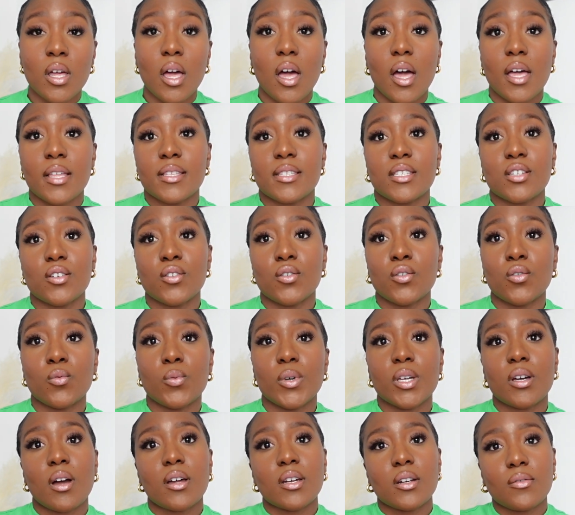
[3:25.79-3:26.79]
until we
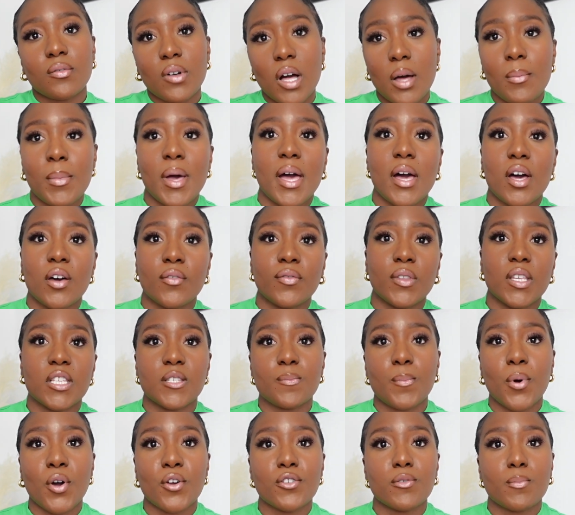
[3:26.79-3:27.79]
kind of come out of this
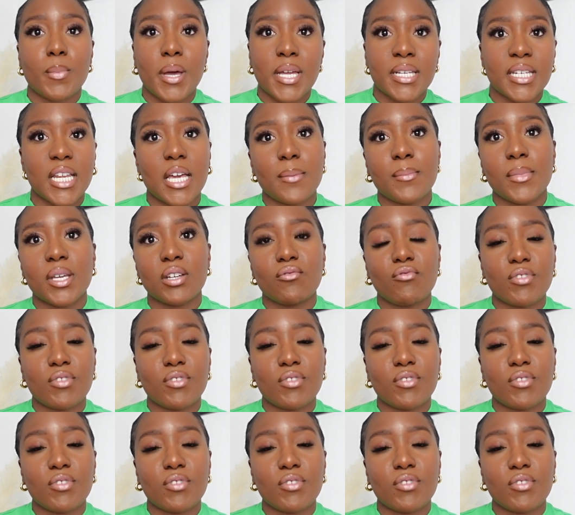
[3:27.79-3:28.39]
post-pandemic